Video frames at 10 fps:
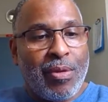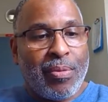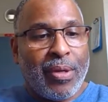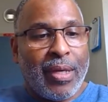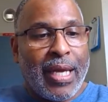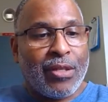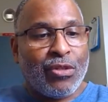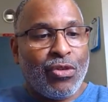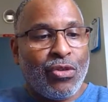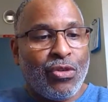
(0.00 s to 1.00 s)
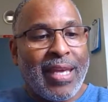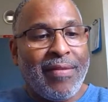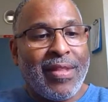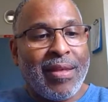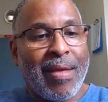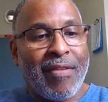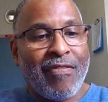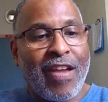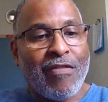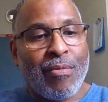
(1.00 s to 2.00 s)
people and serve them and
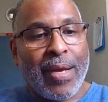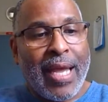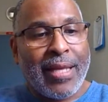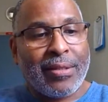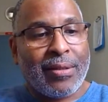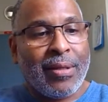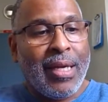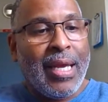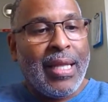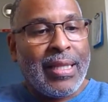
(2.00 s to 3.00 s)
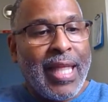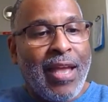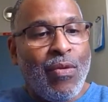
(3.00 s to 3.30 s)
give them a favorable answer,